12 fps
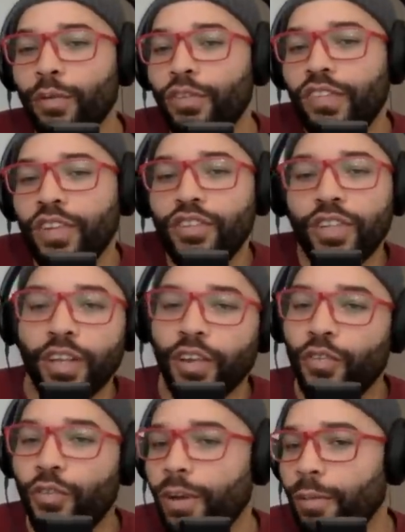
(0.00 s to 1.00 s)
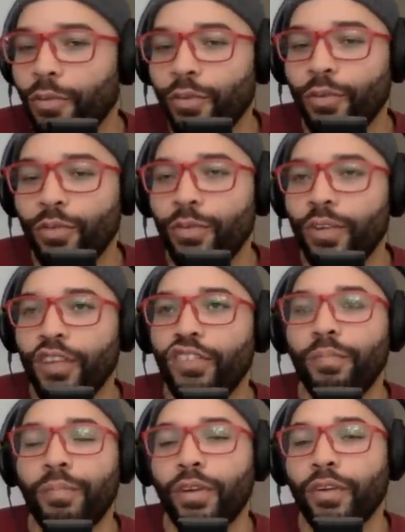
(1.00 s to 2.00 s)
It was such an incredible
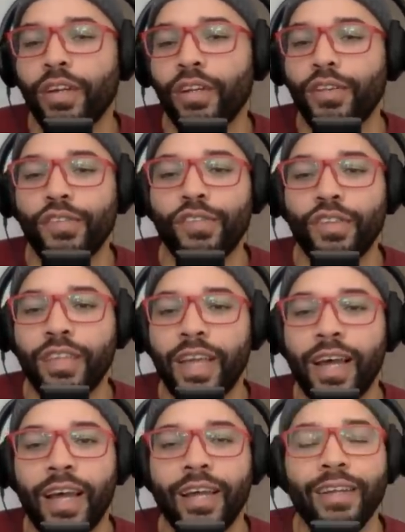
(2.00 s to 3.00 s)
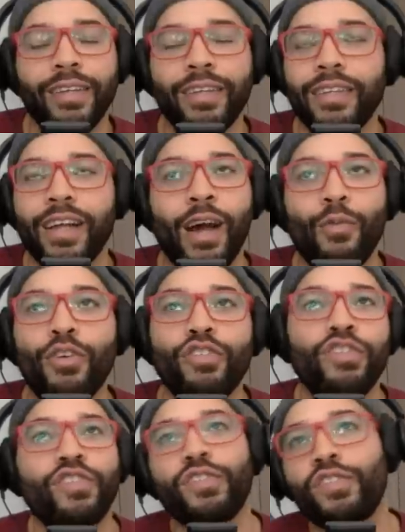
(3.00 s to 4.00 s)
experience that I I wish
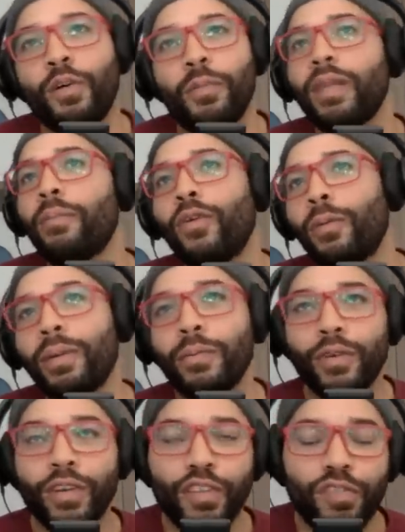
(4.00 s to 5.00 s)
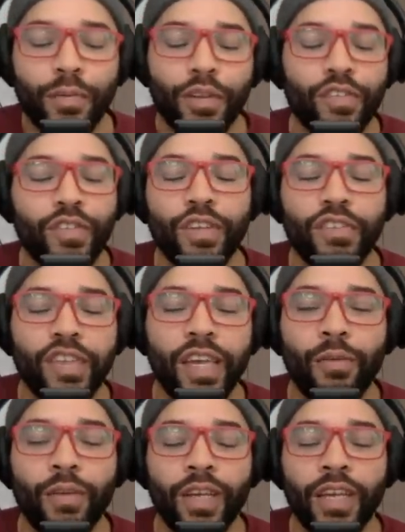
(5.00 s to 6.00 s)
so many more people can experience to this
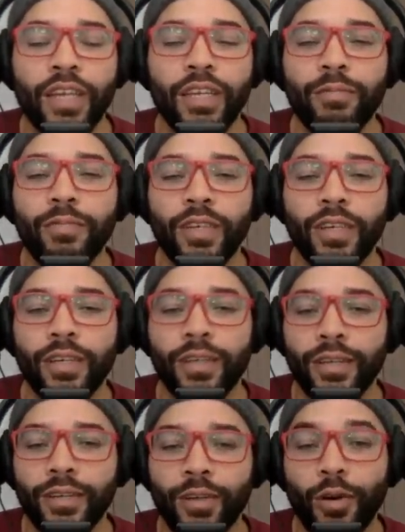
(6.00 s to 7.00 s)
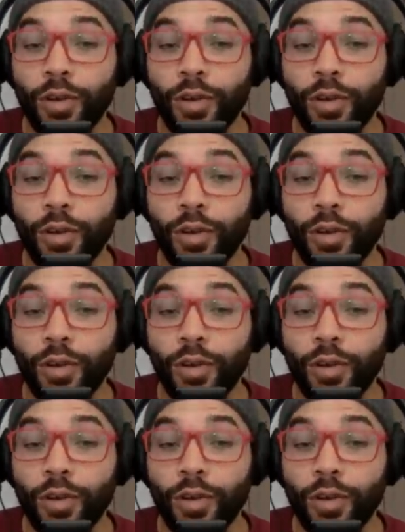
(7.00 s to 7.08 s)
day when they eat vegan and go